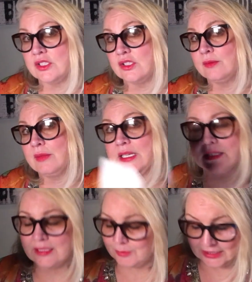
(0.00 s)
to make
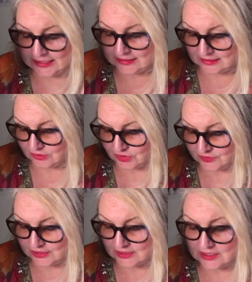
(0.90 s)
lemonade out of
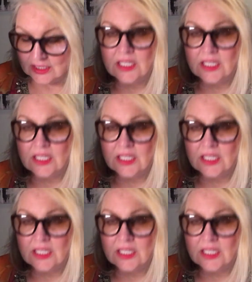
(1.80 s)
it.